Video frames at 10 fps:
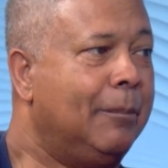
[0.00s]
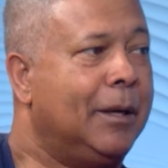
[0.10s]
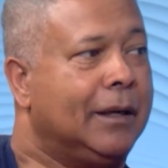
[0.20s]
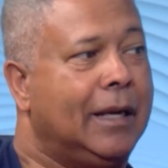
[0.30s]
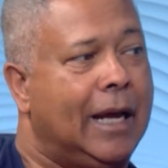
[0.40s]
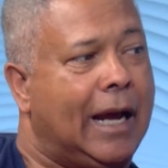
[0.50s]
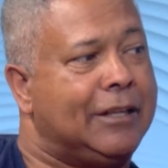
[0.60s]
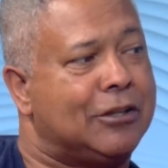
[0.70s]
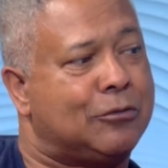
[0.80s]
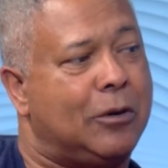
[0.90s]
But I
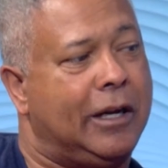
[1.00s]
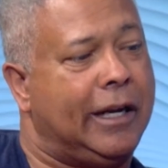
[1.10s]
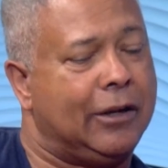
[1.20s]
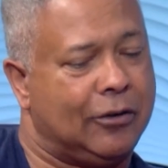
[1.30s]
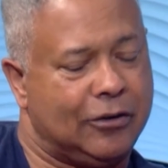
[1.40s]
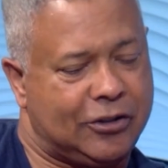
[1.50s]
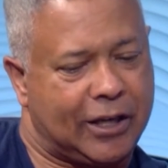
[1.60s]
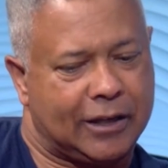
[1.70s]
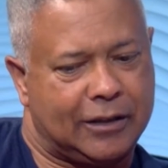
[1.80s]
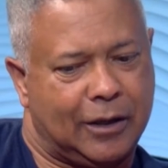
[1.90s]
just want to
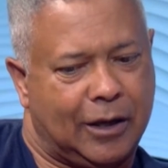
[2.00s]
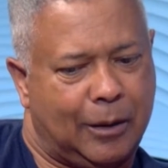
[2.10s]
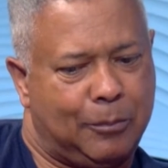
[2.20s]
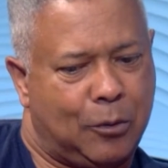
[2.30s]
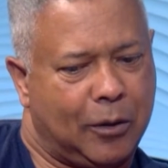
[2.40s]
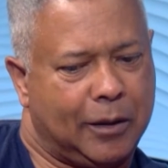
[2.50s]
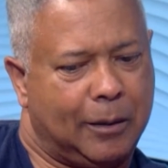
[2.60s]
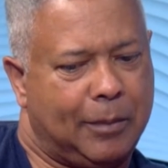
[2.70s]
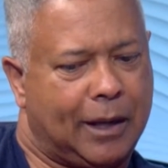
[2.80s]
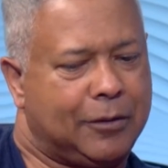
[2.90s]
interject a point
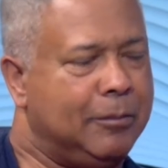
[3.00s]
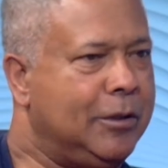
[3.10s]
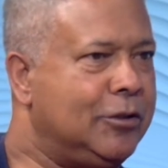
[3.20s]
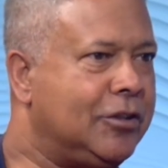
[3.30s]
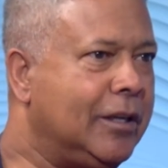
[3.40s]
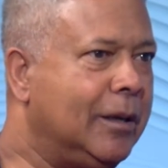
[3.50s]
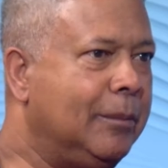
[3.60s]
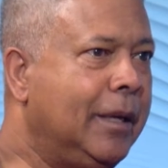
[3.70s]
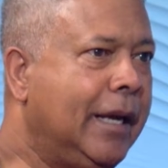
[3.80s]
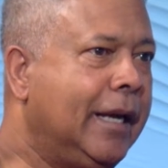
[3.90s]
about the
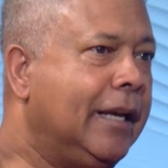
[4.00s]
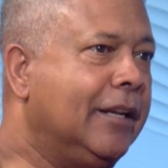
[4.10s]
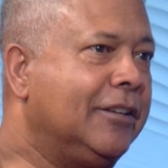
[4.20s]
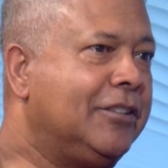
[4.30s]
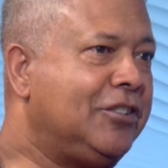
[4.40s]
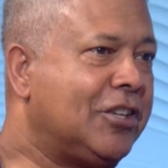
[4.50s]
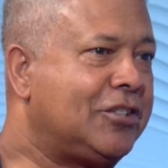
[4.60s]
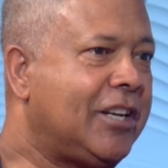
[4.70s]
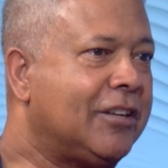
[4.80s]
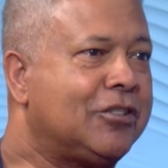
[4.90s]
museum. Is
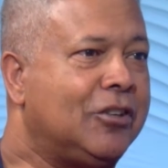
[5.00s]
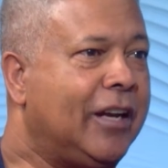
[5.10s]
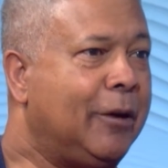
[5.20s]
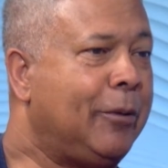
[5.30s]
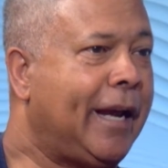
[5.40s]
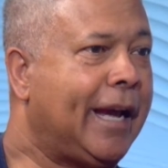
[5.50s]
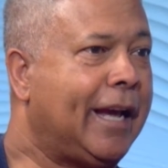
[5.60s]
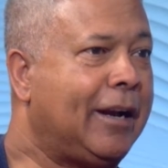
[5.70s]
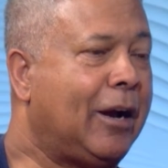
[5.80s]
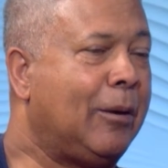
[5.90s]
just yesterday we
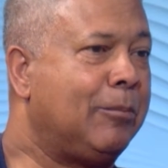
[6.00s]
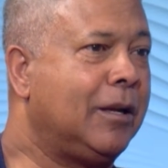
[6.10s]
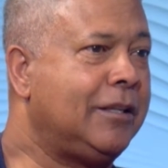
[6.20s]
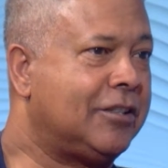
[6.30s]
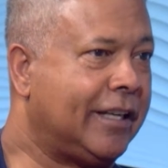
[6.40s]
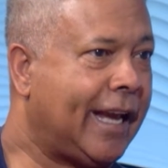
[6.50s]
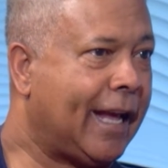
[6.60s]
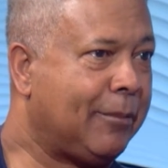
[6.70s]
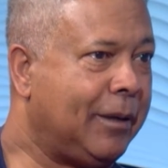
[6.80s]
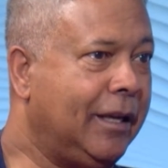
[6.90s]
had our police
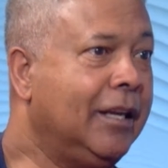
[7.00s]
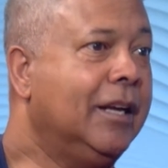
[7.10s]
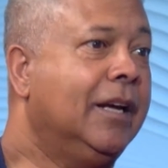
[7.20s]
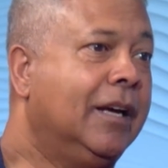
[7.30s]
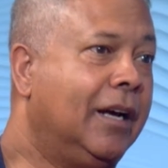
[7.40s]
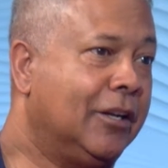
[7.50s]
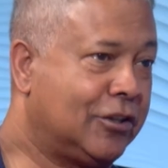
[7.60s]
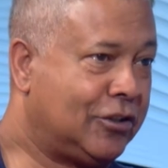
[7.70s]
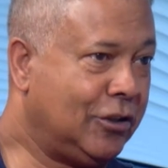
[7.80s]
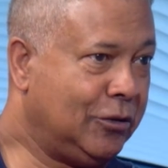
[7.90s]
academy
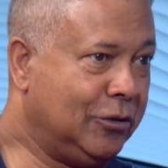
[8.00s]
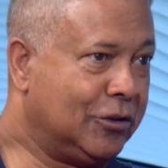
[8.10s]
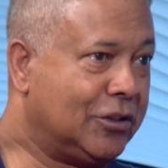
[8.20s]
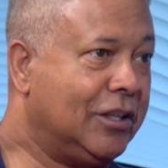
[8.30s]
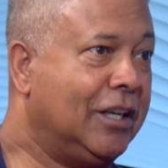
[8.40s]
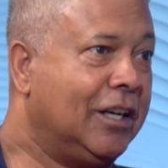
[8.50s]
students